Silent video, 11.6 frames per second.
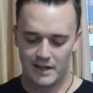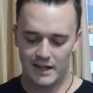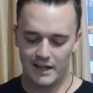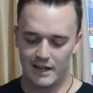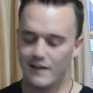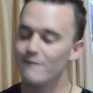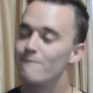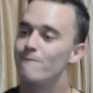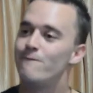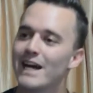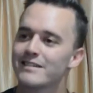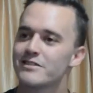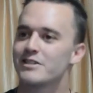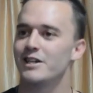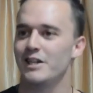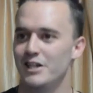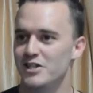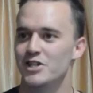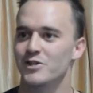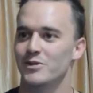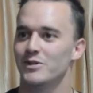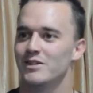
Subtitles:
invested in you